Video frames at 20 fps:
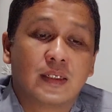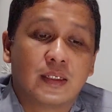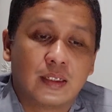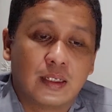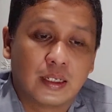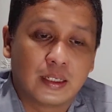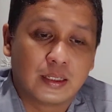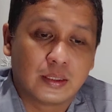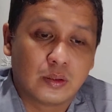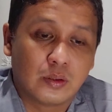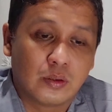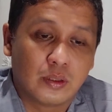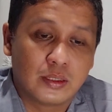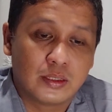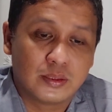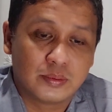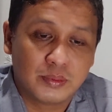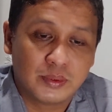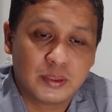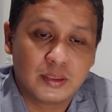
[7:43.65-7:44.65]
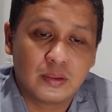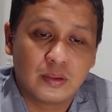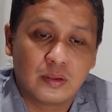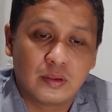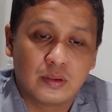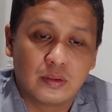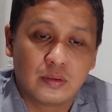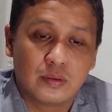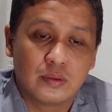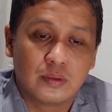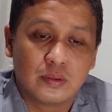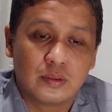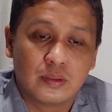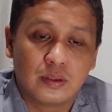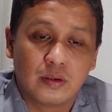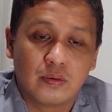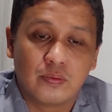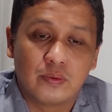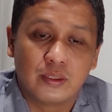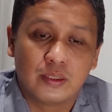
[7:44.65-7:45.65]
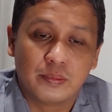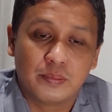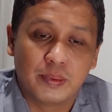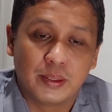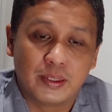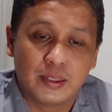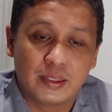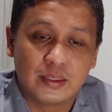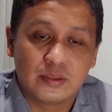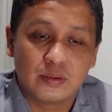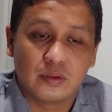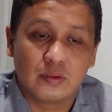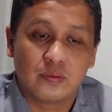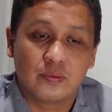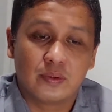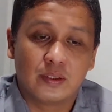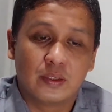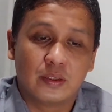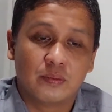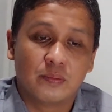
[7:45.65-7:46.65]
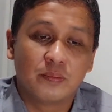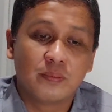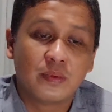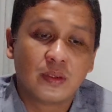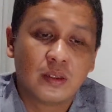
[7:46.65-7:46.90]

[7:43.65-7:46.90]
acknowledgement of independence or freedom,